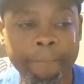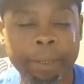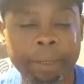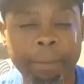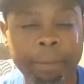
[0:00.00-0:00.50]

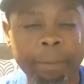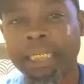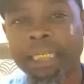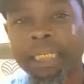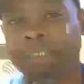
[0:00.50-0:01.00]

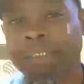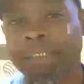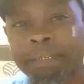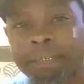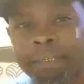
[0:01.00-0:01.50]
media that
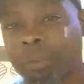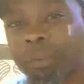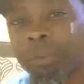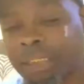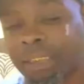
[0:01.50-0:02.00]

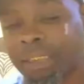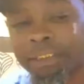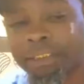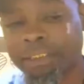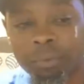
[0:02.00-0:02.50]
influences
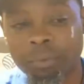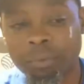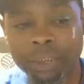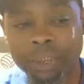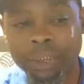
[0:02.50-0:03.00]

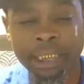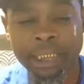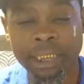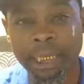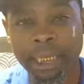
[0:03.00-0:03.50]
everyone
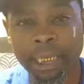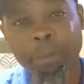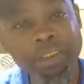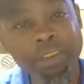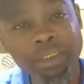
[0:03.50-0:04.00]

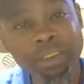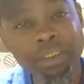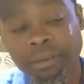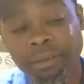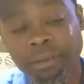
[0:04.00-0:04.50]

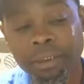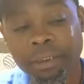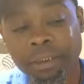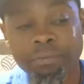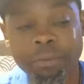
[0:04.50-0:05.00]
emotions,
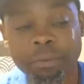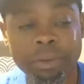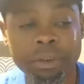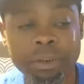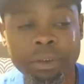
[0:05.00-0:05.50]

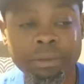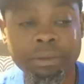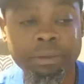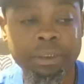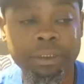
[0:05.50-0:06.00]

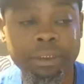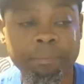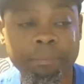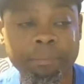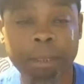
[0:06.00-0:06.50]
everyone's
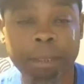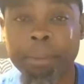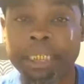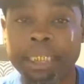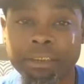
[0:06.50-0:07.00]
um,
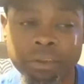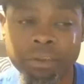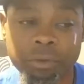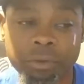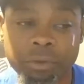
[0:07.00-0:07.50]
opinion,
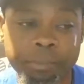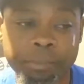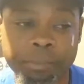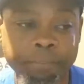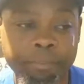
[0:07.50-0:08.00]
so to
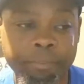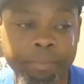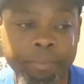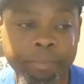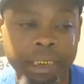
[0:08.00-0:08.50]
speak,
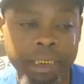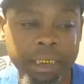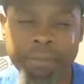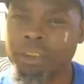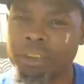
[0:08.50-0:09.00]

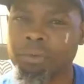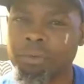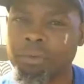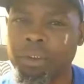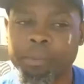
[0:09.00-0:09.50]
and the news,
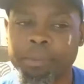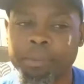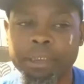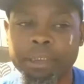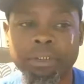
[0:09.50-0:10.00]
so to
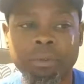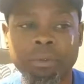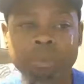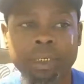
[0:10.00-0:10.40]
speak. You know,